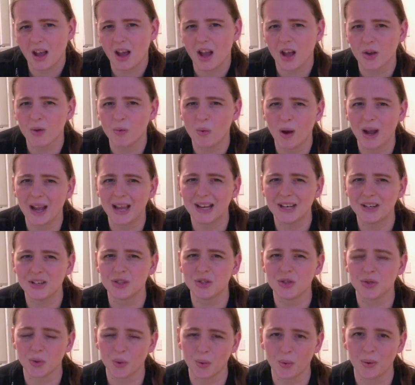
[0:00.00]
I quite
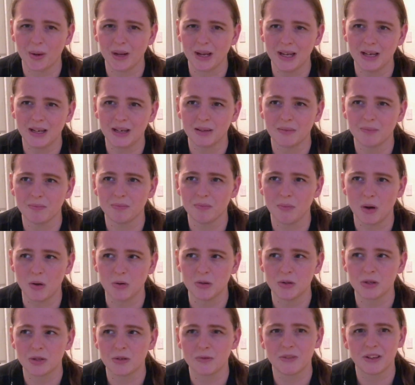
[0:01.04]
enjoyed
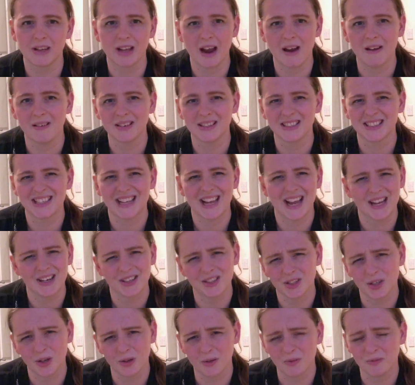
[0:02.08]
most of the characters and getting
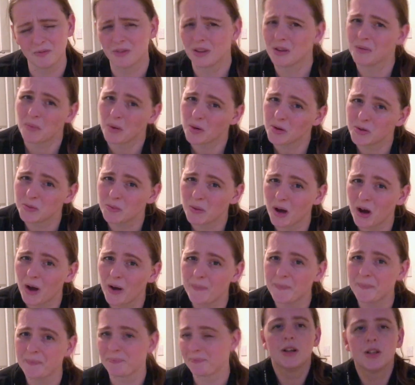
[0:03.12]
to know them for the most
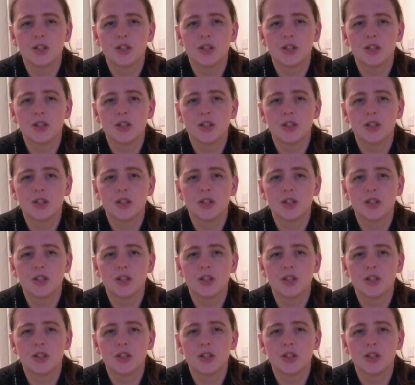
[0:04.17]
part.